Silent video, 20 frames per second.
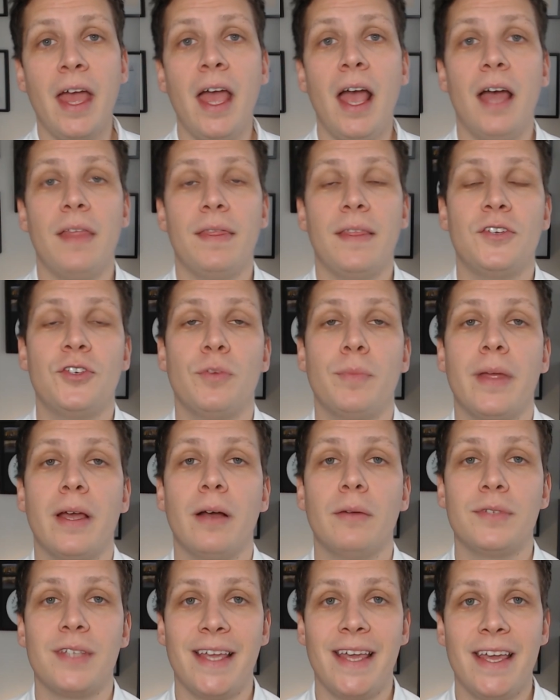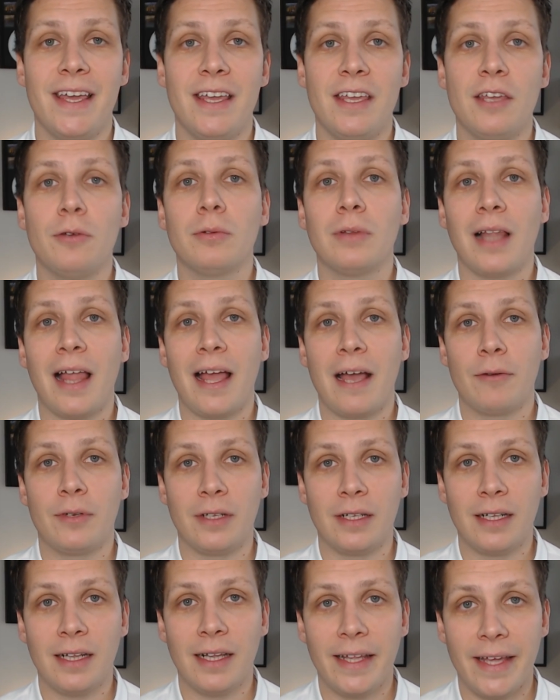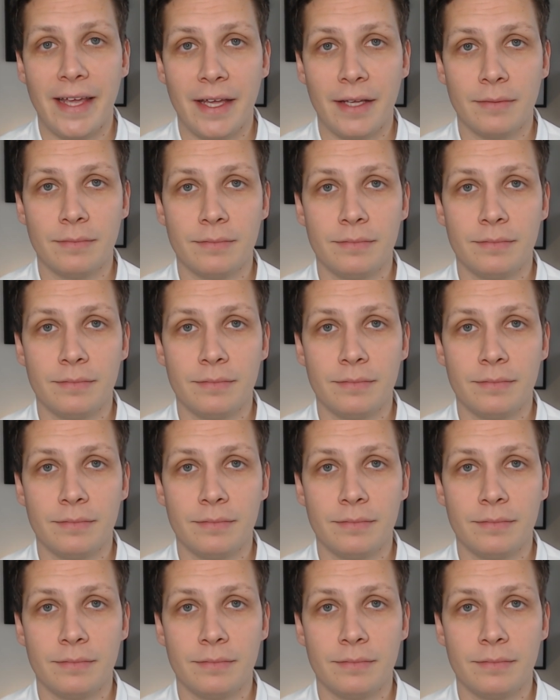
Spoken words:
and they should be able to hear you loud and clear.